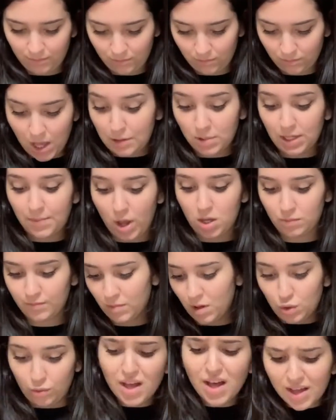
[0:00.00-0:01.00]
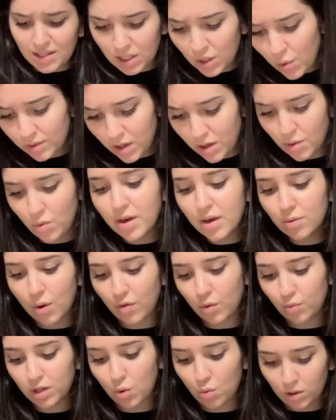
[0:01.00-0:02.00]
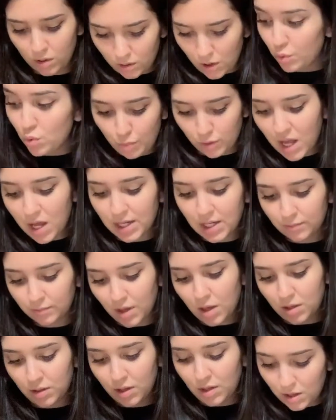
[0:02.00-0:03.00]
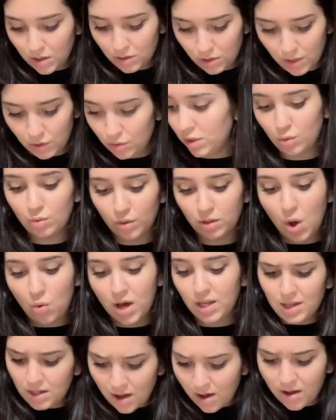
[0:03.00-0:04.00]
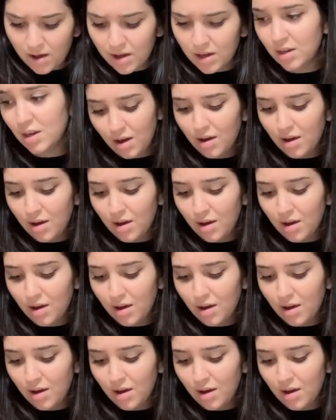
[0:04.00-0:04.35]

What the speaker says: Like I said, polymer earrings are relatively easy to make.